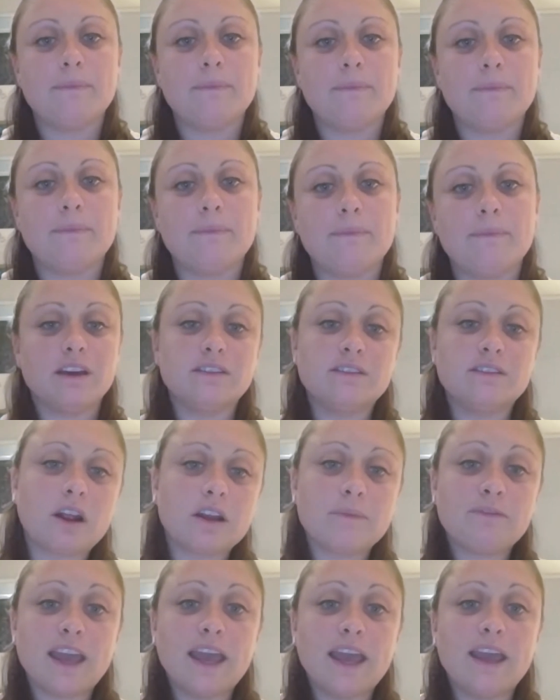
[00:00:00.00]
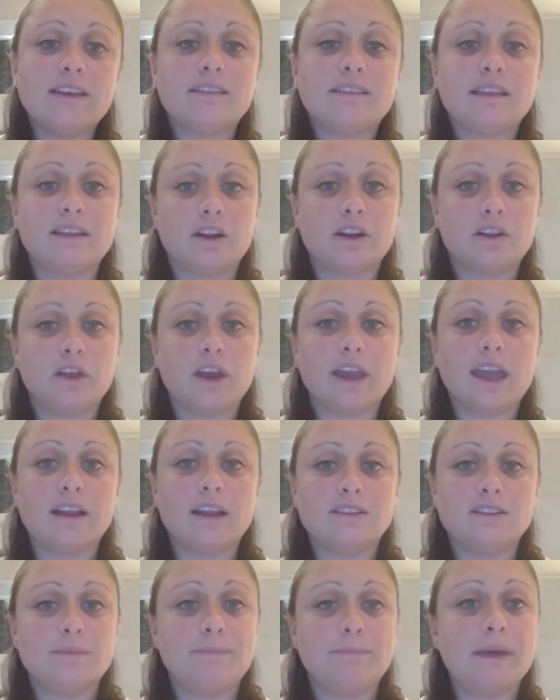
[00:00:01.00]
sort of in a startup phase and
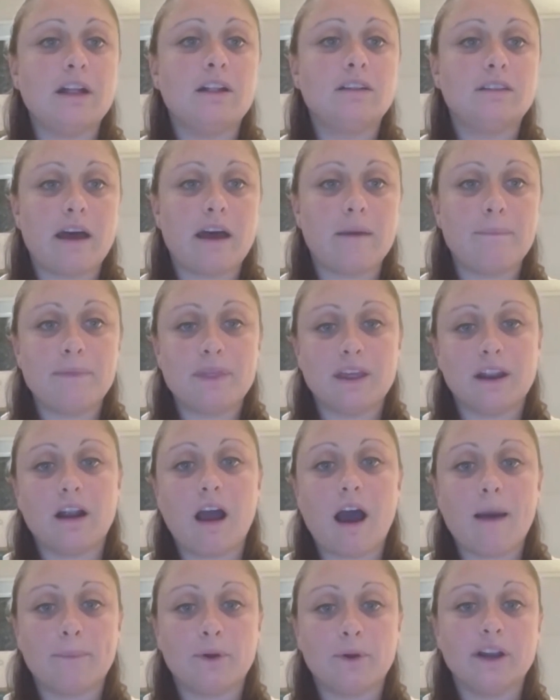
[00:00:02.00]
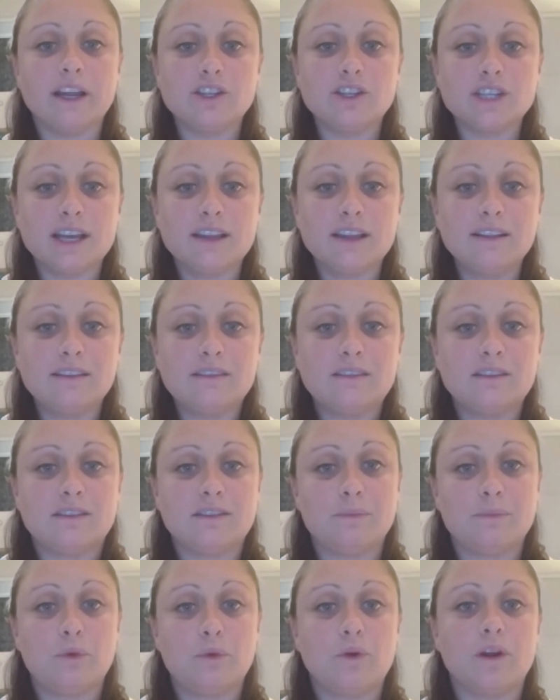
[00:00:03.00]
they're looking to build up their operations
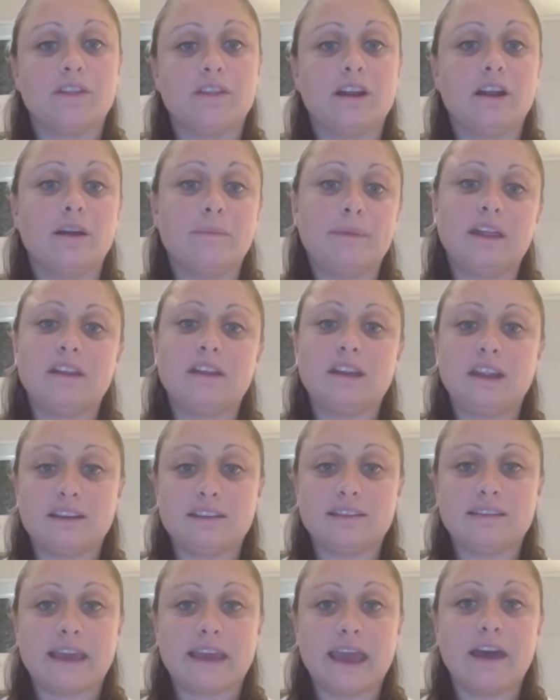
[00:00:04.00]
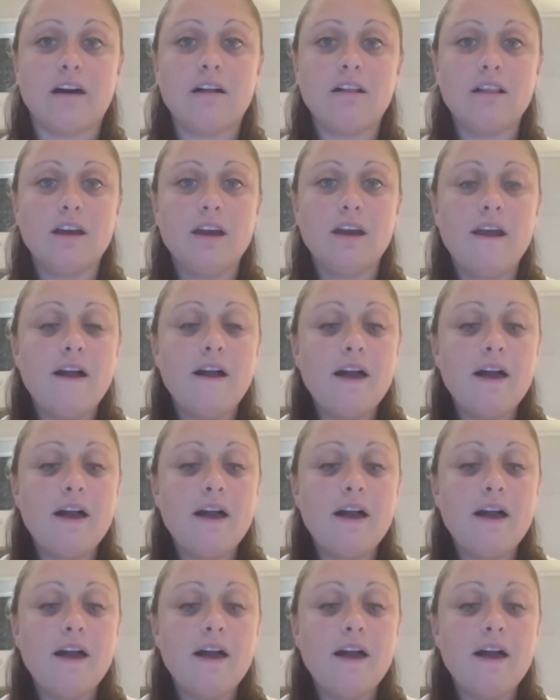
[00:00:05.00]
to support their ability to scale.